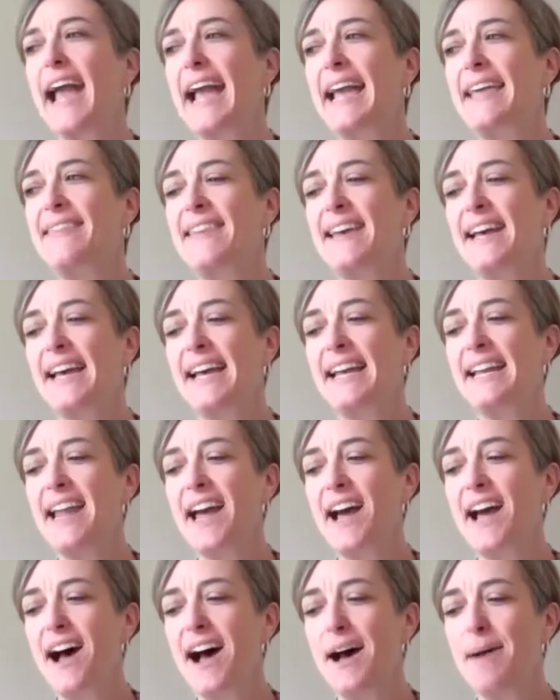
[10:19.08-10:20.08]
And
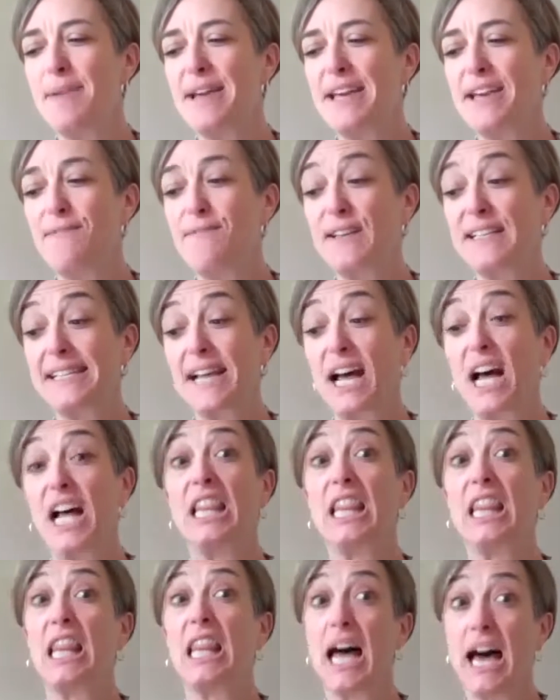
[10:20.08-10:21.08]
then if it's a
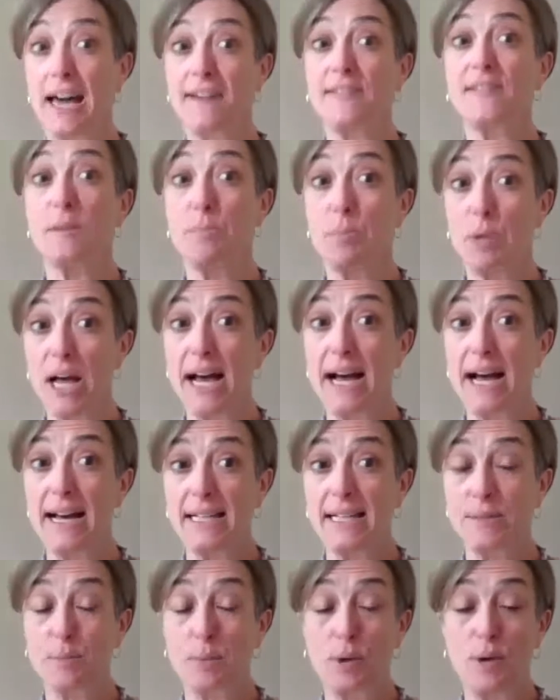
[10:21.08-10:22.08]
lot of
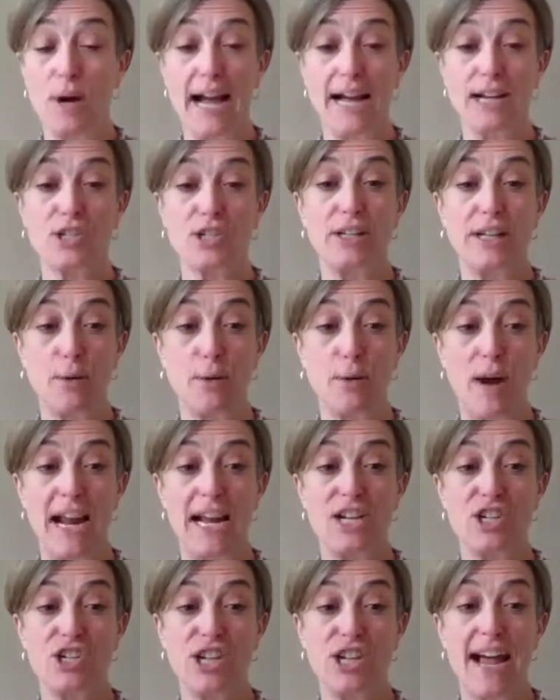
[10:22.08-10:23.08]
supplies, we'll actually
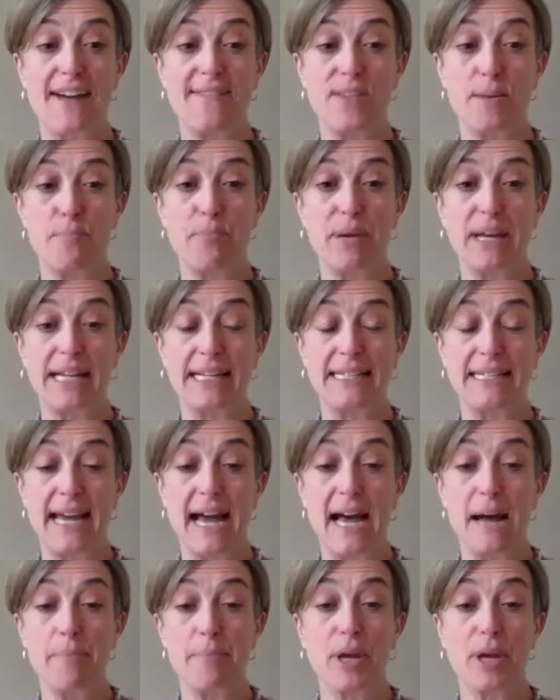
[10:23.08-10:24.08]
arrange to have them picked
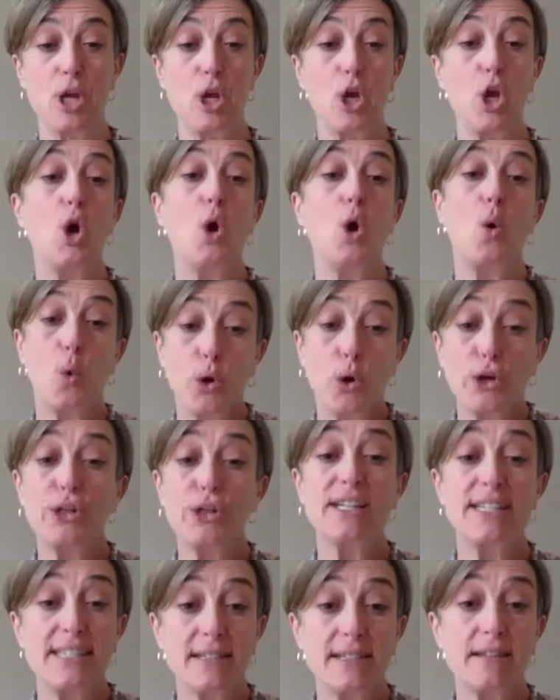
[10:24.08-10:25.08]
up, or you
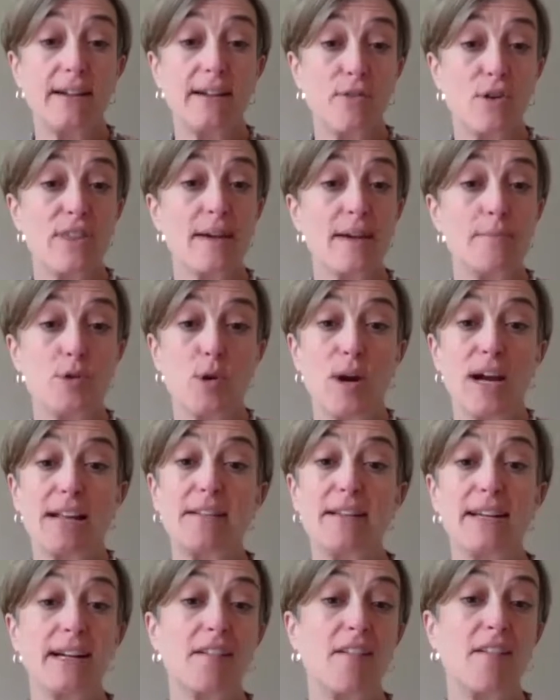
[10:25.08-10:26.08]
can deliver them
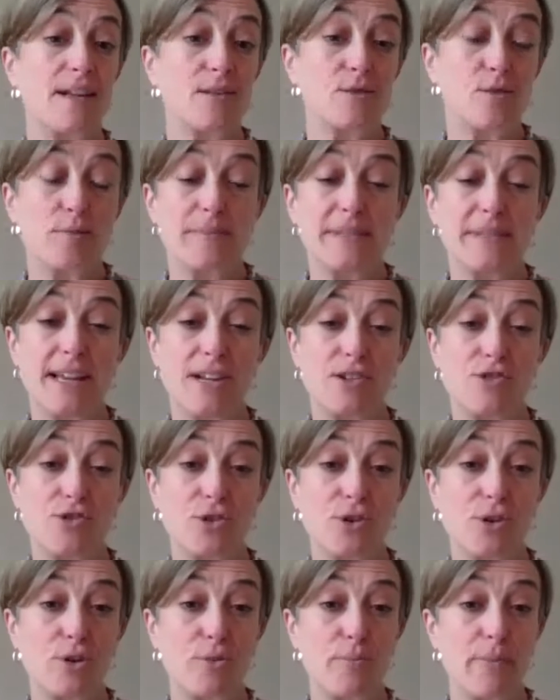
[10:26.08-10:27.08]
directly to Classroom
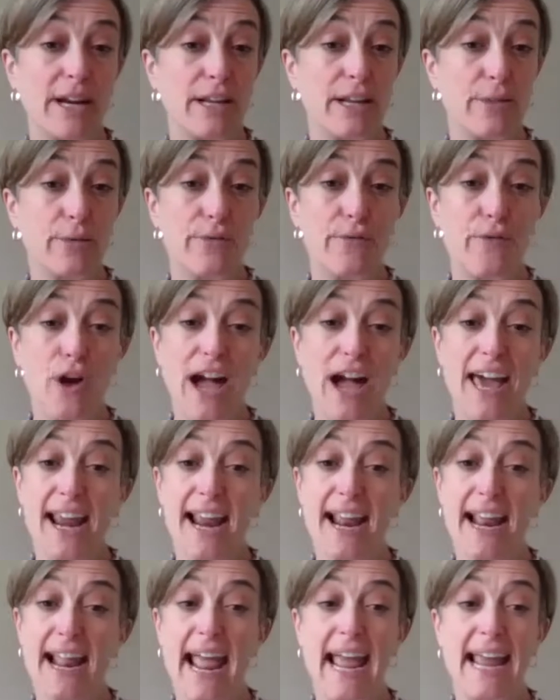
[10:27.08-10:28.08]
Central Monday through
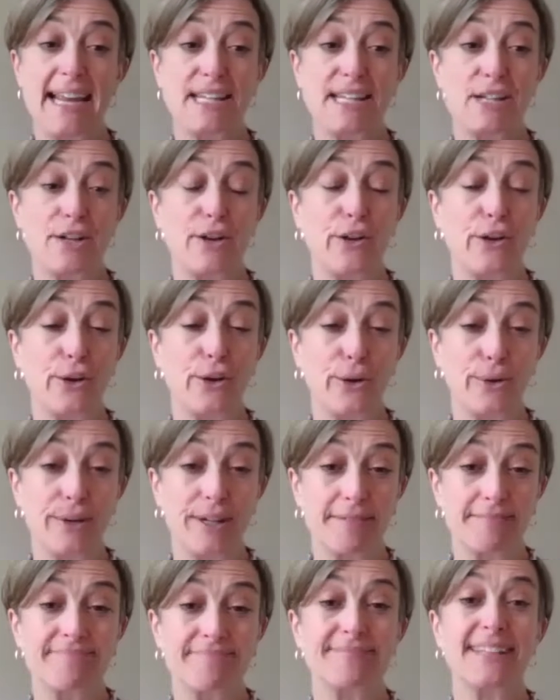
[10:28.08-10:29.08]
Friday, 8 to
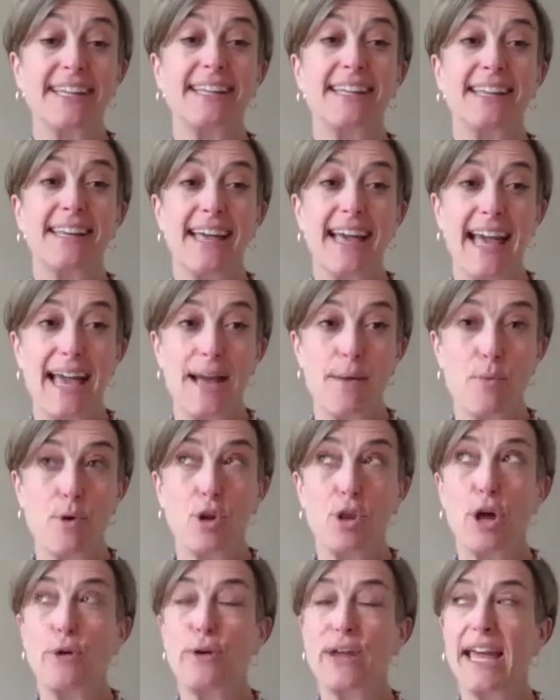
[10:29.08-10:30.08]
noon. And we're
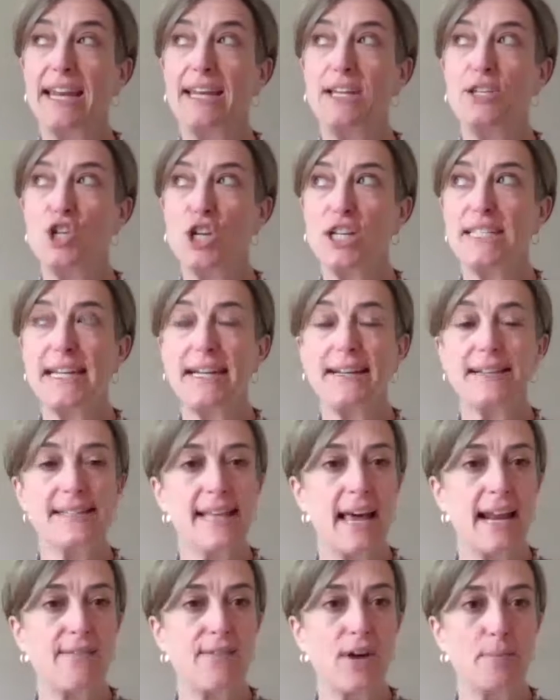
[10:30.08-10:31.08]
located just
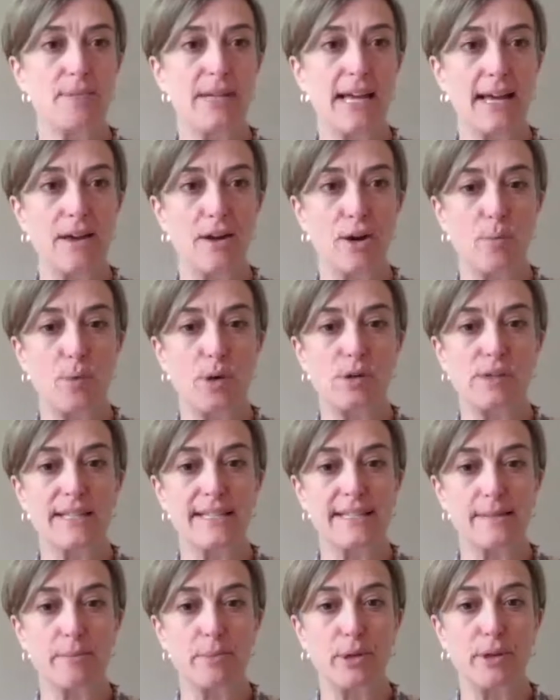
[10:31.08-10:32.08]
outside of Uptown on
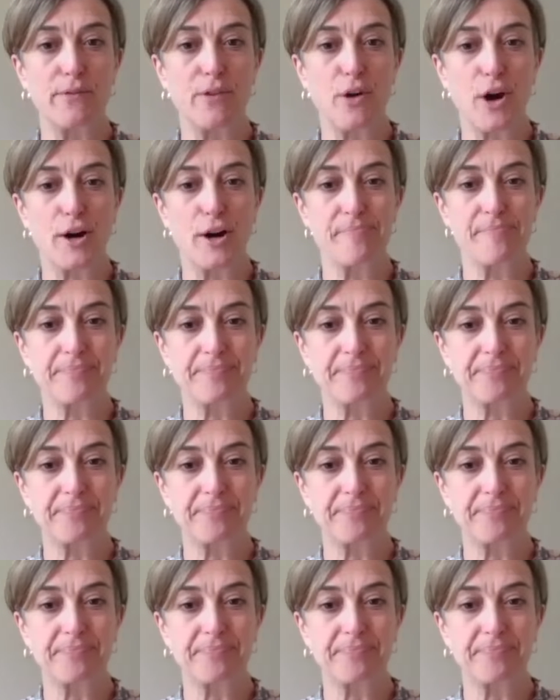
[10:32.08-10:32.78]
Wilkinson Boulevard.